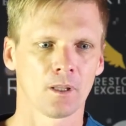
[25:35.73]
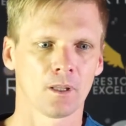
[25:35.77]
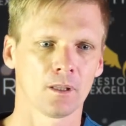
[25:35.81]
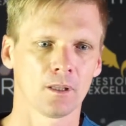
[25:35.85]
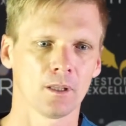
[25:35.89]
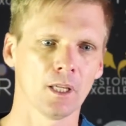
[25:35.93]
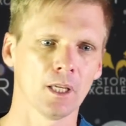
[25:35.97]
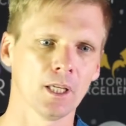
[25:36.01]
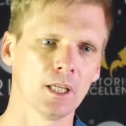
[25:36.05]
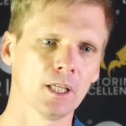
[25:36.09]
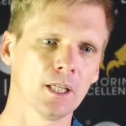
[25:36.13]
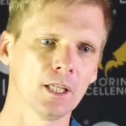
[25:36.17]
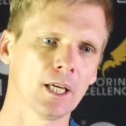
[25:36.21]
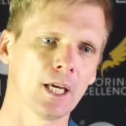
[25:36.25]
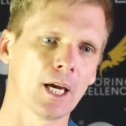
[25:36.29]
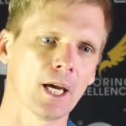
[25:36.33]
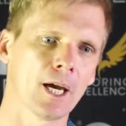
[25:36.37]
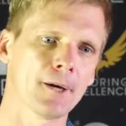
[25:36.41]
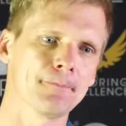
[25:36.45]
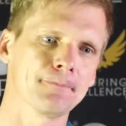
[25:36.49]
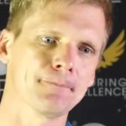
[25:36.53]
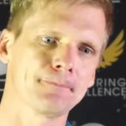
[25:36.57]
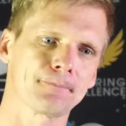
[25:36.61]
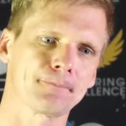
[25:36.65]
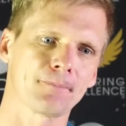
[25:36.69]

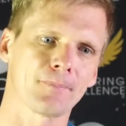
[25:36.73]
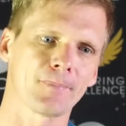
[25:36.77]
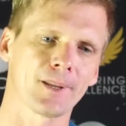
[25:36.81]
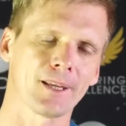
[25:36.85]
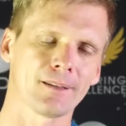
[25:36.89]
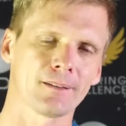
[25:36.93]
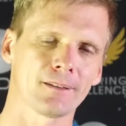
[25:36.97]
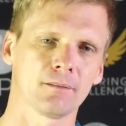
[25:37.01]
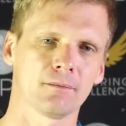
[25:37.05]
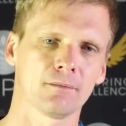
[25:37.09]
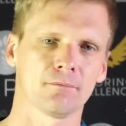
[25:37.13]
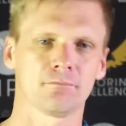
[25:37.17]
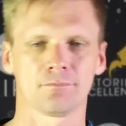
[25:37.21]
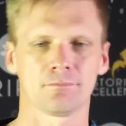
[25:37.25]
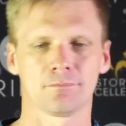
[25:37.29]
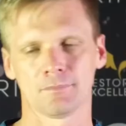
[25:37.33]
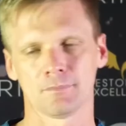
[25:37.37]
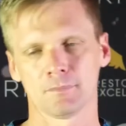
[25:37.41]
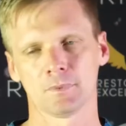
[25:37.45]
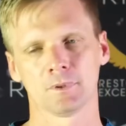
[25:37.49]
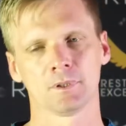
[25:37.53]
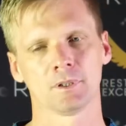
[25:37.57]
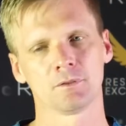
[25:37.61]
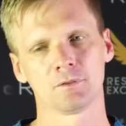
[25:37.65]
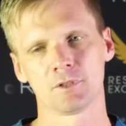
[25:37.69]

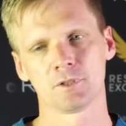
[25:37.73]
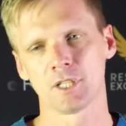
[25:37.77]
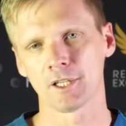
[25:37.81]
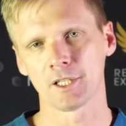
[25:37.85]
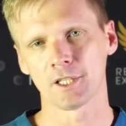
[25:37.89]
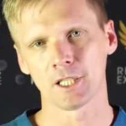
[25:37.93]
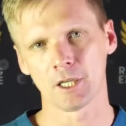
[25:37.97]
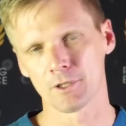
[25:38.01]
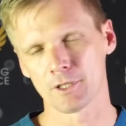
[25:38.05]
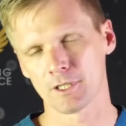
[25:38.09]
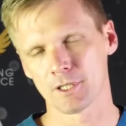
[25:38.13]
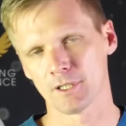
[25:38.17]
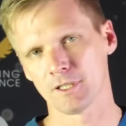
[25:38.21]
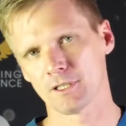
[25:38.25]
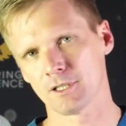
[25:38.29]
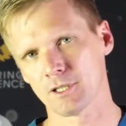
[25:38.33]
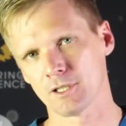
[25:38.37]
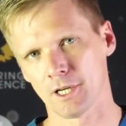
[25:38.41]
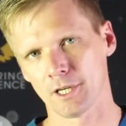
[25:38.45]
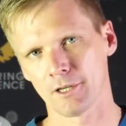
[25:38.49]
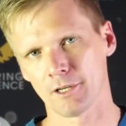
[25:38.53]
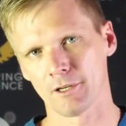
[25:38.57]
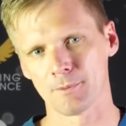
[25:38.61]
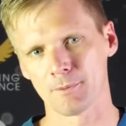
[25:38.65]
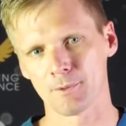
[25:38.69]
don't go into this
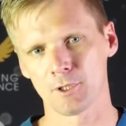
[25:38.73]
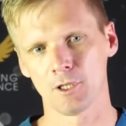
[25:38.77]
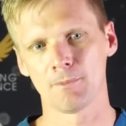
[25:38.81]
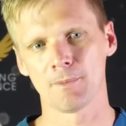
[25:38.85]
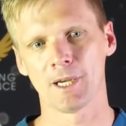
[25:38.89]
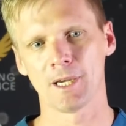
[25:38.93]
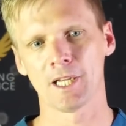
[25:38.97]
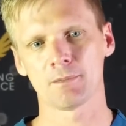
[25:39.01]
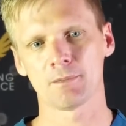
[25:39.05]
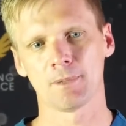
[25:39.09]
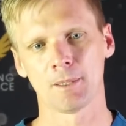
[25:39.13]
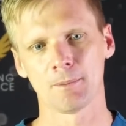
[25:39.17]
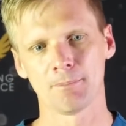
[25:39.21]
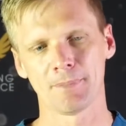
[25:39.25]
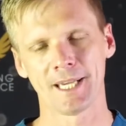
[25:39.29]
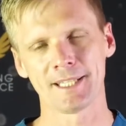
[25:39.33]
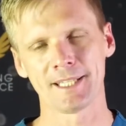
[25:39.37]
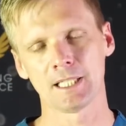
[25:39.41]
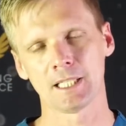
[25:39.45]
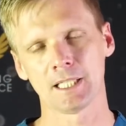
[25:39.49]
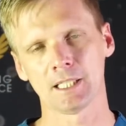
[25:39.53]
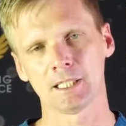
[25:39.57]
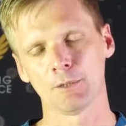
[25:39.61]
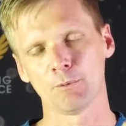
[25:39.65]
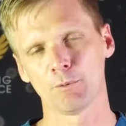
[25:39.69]
diagram too much, but
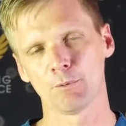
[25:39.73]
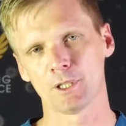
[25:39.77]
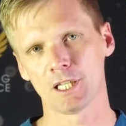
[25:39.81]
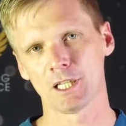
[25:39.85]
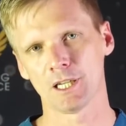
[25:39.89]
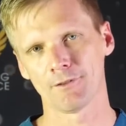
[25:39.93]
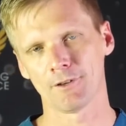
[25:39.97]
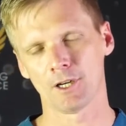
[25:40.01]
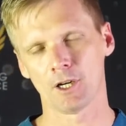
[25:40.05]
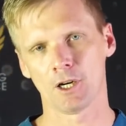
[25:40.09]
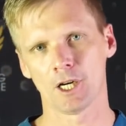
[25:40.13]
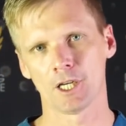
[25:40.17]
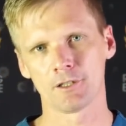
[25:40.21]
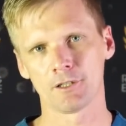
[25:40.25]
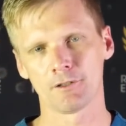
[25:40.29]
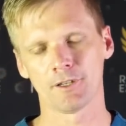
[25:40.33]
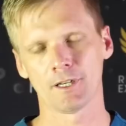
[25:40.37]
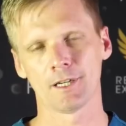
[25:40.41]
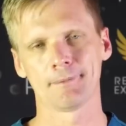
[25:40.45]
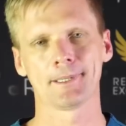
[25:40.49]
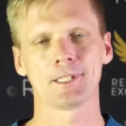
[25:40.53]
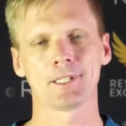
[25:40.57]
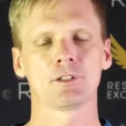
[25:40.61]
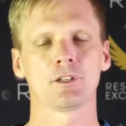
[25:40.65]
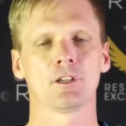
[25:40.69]
basically when you have a
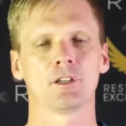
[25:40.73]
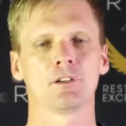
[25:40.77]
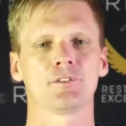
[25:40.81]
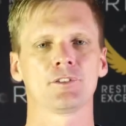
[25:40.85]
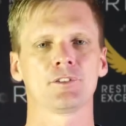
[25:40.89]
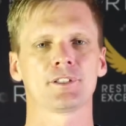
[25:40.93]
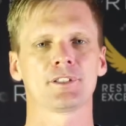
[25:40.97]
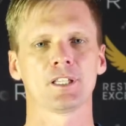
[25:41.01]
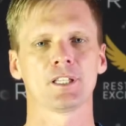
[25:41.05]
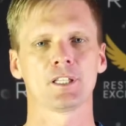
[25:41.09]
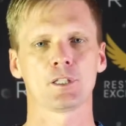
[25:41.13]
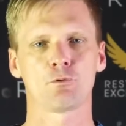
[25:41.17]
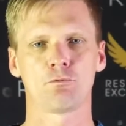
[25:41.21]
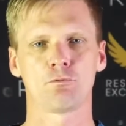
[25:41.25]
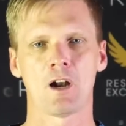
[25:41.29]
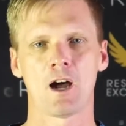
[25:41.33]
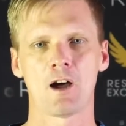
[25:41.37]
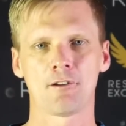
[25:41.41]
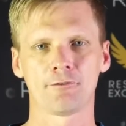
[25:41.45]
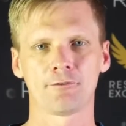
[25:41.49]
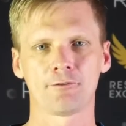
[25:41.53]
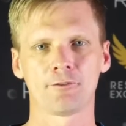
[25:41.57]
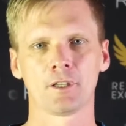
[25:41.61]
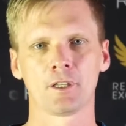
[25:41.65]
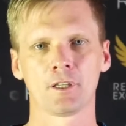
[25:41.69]
hydrophobic surface that's
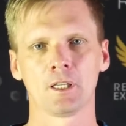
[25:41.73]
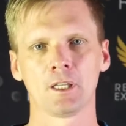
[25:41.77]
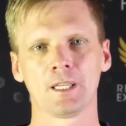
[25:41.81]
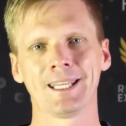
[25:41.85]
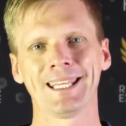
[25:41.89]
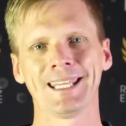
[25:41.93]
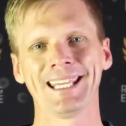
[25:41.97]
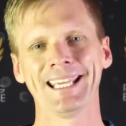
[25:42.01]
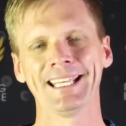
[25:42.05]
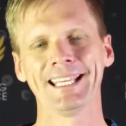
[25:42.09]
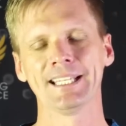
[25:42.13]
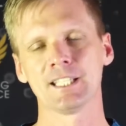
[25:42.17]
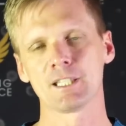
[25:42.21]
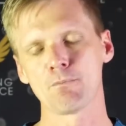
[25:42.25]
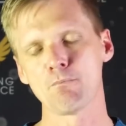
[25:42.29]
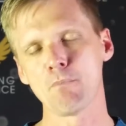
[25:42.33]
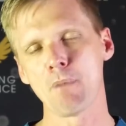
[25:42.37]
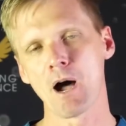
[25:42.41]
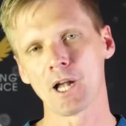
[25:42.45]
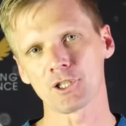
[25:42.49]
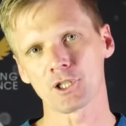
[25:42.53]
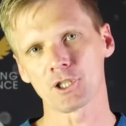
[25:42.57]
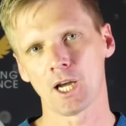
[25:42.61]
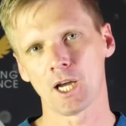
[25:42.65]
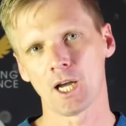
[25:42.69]
rough, it is
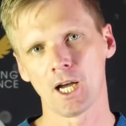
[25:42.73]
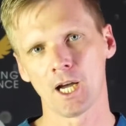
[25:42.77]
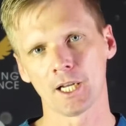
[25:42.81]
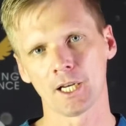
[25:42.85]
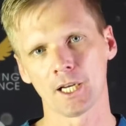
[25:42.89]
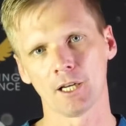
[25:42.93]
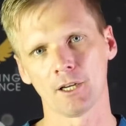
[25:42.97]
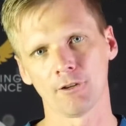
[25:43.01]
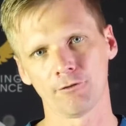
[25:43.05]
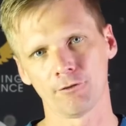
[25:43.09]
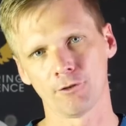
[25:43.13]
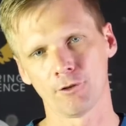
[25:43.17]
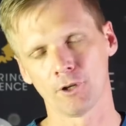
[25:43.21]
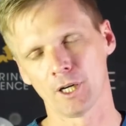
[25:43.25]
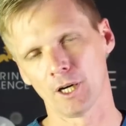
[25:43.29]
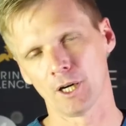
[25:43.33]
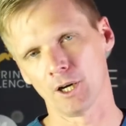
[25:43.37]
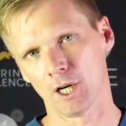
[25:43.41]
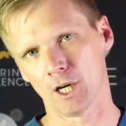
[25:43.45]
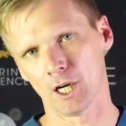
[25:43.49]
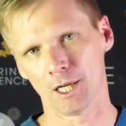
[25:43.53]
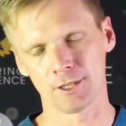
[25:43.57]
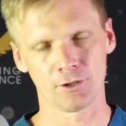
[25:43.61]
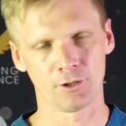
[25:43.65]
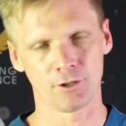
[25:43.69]
much harder for a
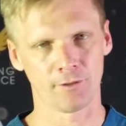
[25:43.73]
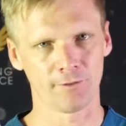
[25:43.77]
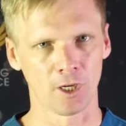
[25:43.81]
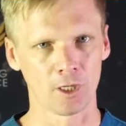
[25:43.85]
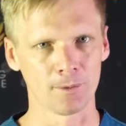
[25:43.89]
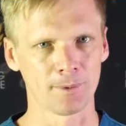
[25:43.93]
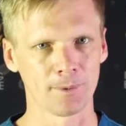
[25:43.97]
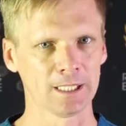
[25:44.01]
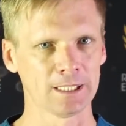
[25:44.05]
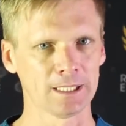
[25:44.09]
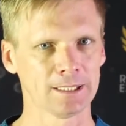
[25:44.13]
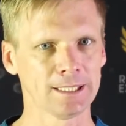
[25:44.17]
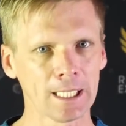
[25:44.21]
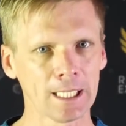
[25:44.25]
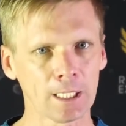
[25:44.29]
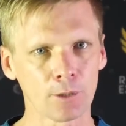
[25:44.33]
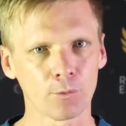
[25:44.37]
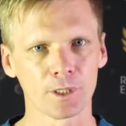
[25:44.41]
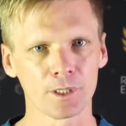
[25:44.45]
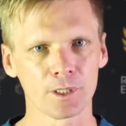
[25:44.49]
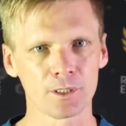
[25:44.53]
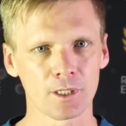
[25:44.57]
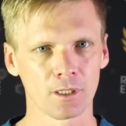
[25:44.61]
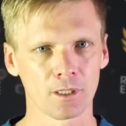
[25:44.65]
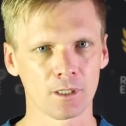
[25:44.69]
hydrophobic
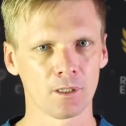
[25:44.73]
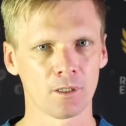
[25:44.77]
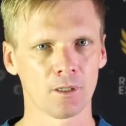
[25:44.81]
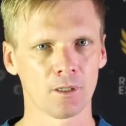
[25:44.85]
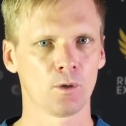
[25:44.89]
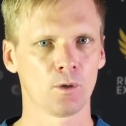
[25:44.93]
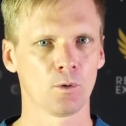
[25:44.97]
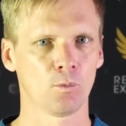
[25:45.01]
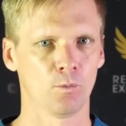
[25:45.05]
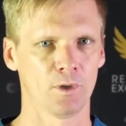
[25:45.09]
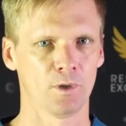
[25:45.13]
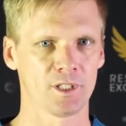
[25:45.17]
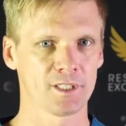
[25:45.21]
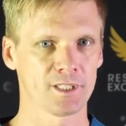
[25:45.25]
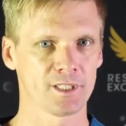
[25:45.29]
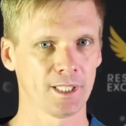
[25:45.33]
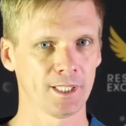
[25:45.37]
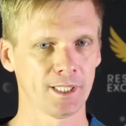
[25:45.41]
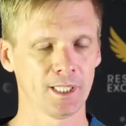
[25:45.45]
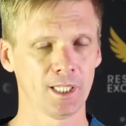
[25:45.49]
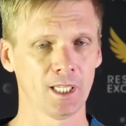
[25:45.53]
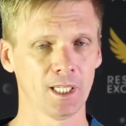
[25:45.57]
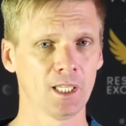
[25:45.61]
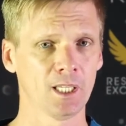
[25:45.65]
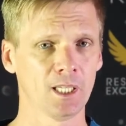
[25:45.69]
liquid, which
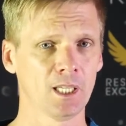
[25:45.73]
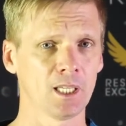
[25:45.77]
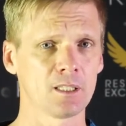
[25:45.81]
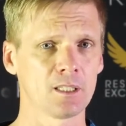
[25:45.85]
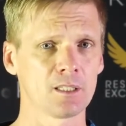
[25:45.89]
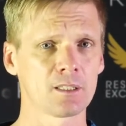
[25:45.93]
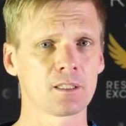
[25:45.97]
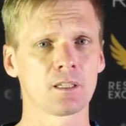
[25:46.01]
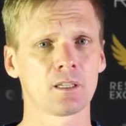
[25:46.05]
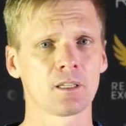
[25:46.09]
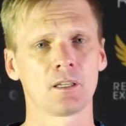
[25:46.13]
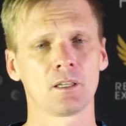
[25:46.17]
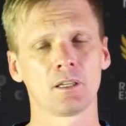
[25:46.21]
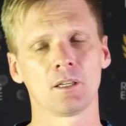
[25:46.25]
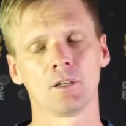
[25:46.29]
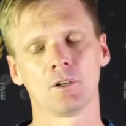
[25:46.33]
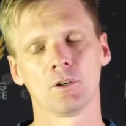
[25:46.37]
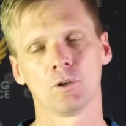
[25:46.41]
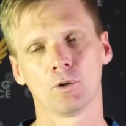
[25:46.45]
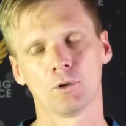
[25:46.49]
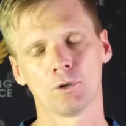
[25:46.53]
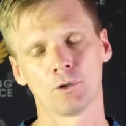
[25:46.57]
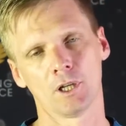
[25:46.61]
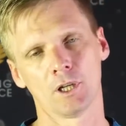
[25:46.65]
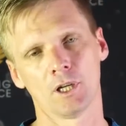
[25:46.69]
silicone is,
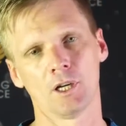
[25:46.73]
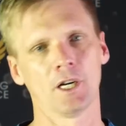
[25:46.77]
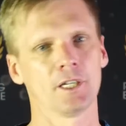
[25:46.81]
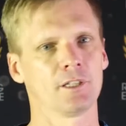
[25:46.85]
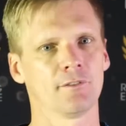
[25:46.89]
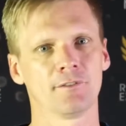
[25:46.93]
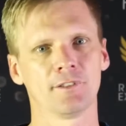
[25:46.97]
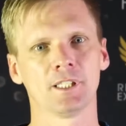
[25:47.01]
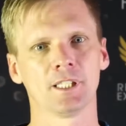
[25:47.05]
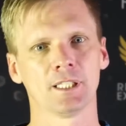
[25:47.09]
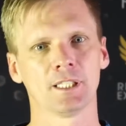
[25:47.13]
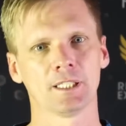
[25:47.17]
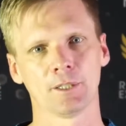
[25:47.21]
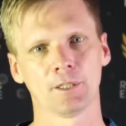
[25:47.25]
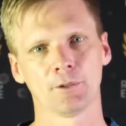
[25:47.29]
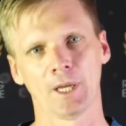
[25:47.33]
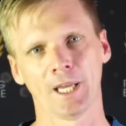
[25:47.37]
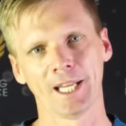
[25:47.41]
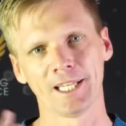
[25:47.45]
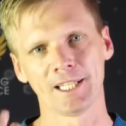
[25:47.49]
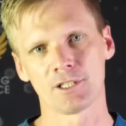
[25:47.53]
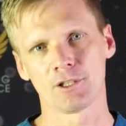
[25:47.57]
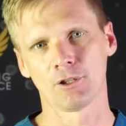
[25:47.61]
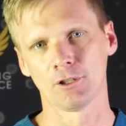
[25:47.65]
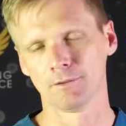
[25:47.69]
or a hydrophilic liquid,
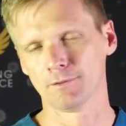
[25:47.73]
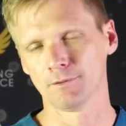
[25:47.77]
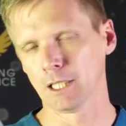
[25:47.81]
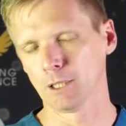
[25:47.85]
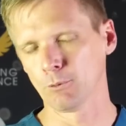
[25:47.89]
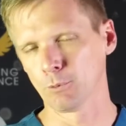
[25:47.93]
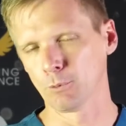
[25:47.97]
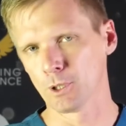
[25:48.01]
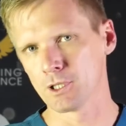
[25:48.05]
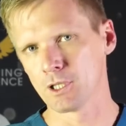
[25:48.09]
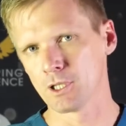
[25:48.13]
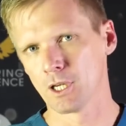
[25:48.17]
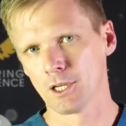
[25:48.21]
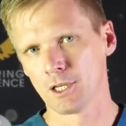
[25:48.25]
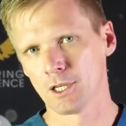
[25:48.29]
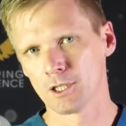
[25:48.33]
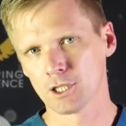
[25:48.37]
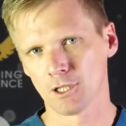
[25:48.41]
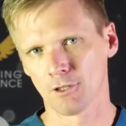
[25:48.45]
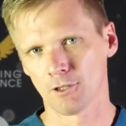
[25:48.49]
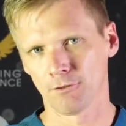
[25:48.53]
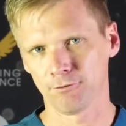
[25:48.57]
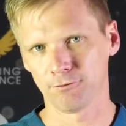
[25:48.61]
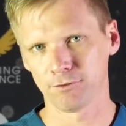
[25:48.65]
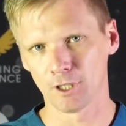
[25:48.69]
any sort of liquid,
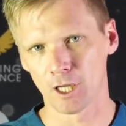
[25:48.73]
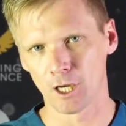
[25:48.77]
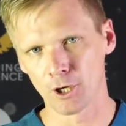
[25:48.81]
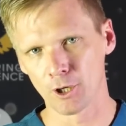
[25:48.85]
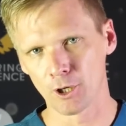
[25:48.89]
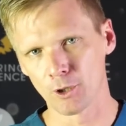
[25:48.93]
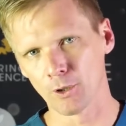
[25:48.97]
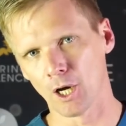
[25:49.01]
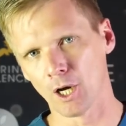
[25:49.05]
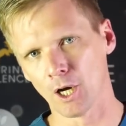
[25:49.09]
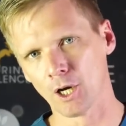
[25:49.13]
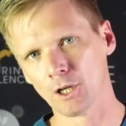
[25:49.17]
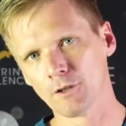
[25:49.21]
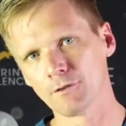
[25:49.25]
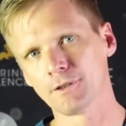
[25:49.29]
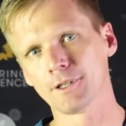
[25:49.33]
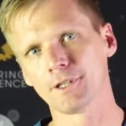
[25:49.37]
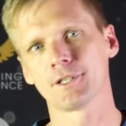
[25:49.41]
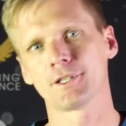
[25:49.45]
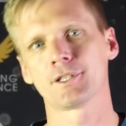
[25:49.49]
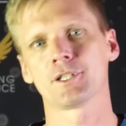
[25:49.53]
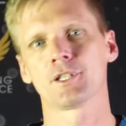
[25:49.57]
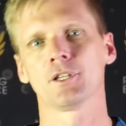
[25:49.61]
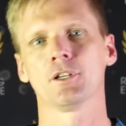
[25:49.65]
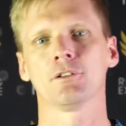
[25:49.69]
to flow over
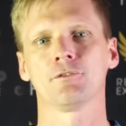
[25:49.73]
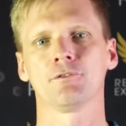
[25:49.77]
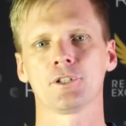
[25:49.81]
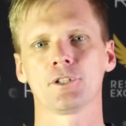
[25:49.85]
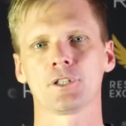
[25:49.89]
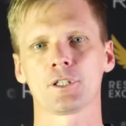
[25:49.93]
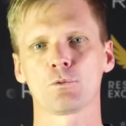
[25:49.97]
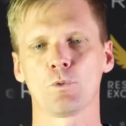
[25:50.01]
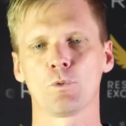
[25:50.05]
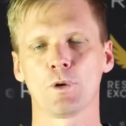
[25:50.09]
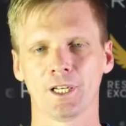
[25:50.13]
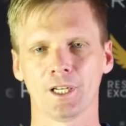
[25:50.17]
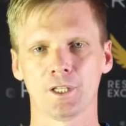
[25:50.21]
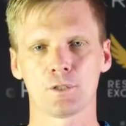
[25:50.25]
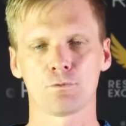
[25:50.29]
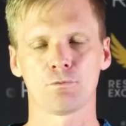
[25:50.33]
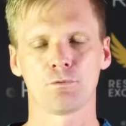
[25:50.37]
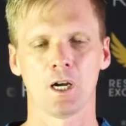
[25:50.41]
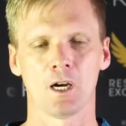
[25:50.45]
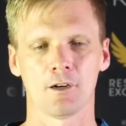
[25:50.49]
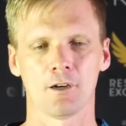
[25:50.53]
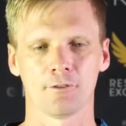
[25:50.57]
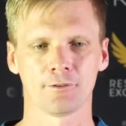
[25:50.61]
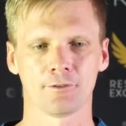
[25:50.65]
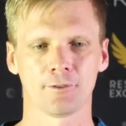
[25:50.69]
the surface when it's
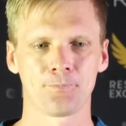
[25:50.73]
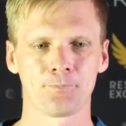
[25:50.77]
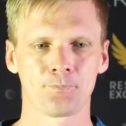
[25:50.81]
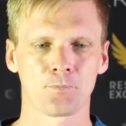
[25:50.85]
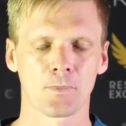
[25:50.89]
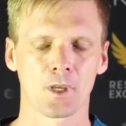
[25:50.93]
rough.